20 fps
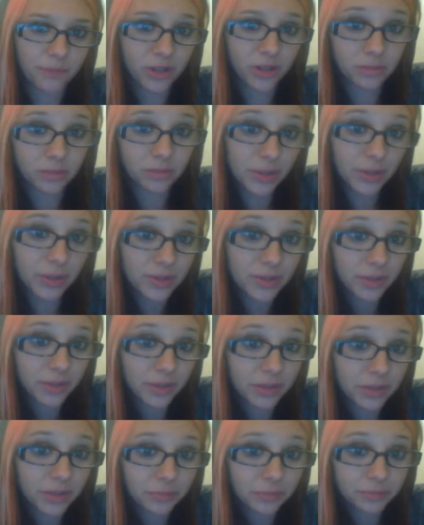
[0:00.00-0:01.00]
one of the bones in
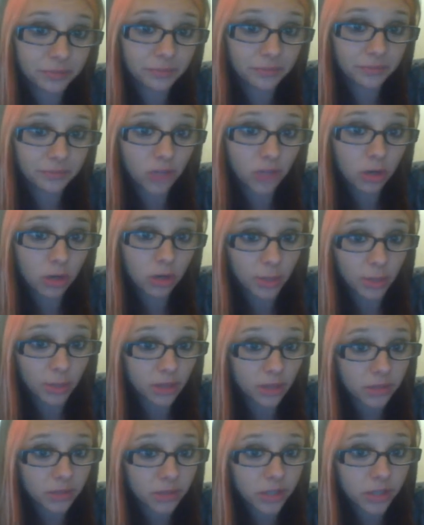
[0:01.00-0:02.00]
my lower
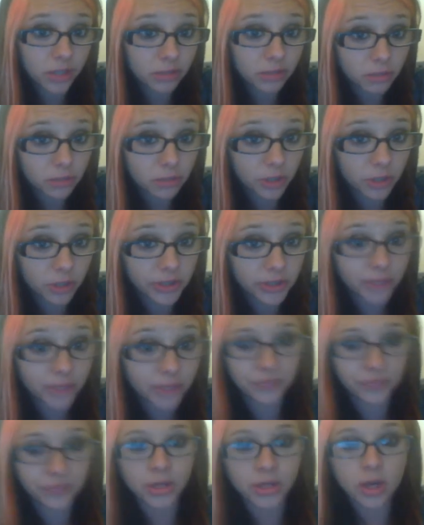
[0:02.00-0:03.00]
part of my leg was
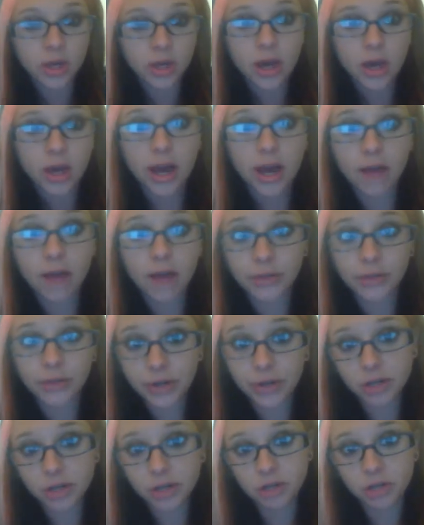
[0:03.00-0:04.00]
broken. I have a
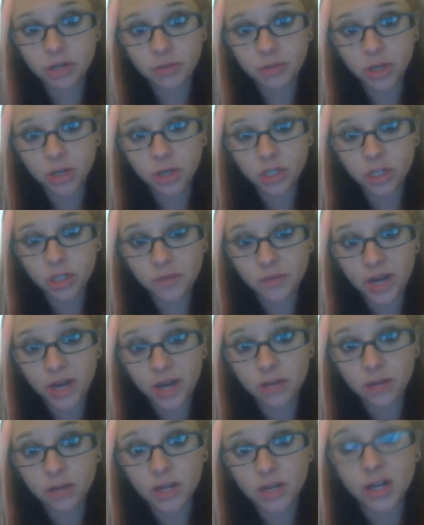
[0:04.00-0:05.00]
3rd-degree burn on the
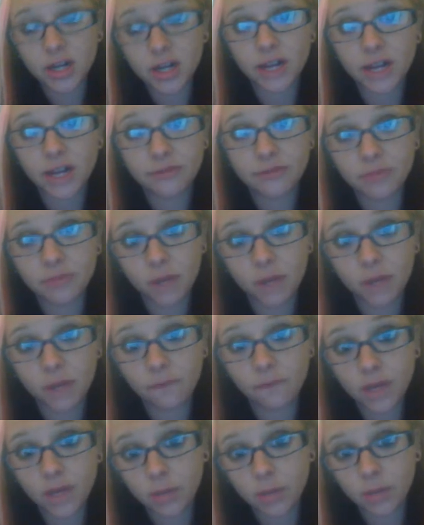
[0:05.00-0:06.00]
back of my calf,
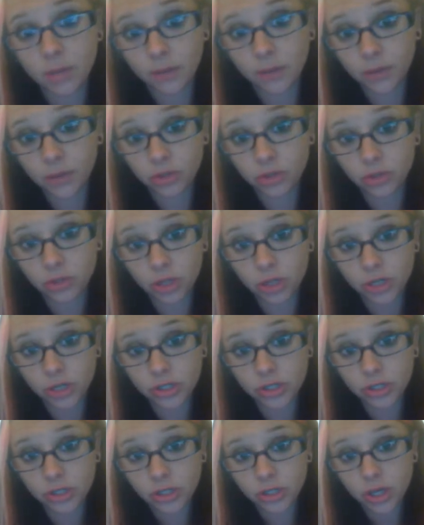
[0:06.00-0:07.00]
and my foot was
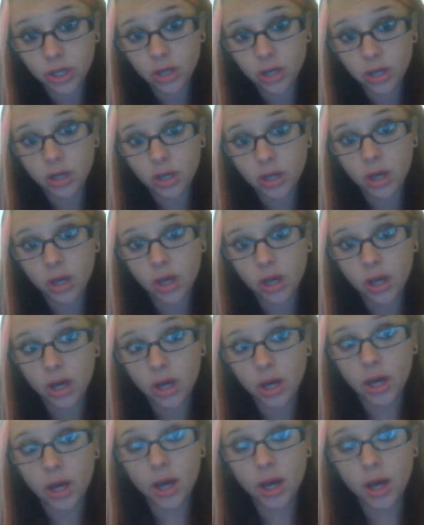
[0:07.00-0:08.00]
crushed.
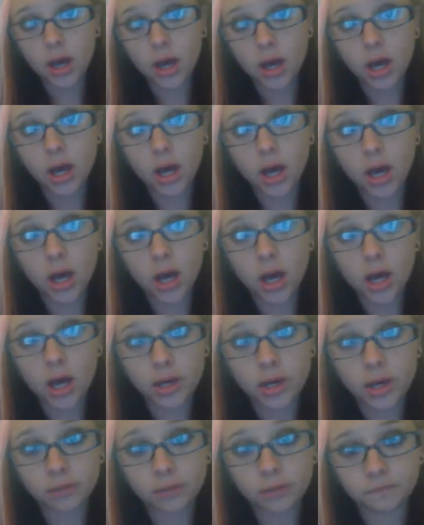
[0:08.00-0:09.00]

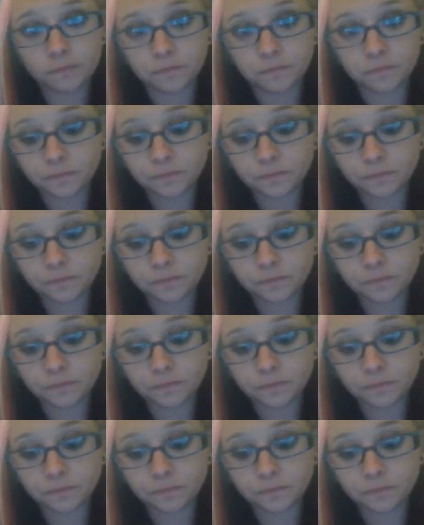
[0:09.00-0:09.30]
I